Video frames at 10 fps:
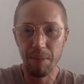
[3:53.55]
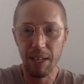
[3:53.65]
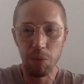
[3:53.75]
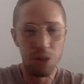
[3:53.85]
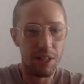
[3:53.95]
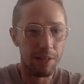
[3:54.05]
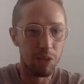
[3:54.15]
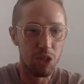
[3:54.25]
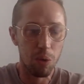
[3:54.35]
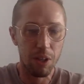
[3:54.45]
He wasn't in
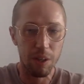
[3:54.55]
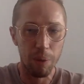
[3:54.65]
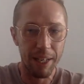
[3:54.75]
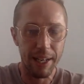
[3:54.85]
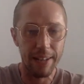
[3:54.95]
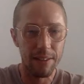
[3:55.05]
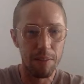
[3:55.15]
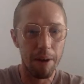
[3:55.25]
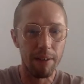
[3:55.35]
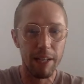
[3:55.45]
the squad at the weekend.
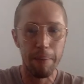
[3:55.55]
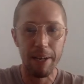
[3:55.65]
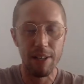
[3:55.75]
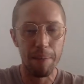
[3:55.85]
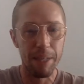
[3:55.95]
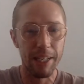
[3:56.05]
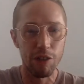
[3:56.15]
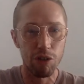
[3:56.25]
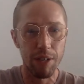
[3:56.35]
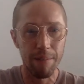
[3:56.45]
Apparently, he picked up an
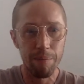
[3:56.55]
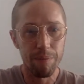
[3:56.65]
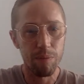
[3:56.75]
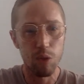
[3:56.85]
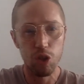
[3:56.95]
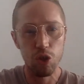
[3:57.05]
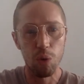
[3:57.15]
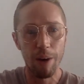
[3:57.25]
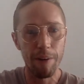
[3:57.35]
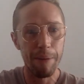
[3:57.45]
injury. Not
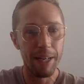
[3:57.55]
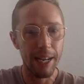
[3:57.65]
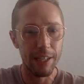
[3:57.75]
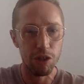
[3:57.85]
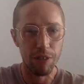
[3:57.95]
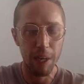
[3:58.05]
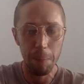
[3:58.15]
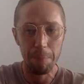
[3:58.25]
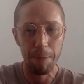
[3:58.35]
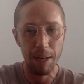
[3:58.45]
sure where he picked that injury
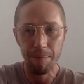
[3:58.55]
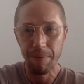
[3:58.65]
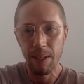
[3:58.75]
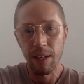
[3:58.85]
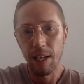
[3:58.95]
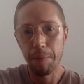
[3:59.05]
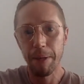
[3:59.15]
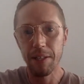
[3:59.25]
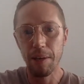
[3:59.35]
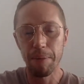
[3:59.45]
up, but he
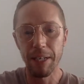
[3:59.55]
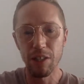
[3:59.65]
picked up an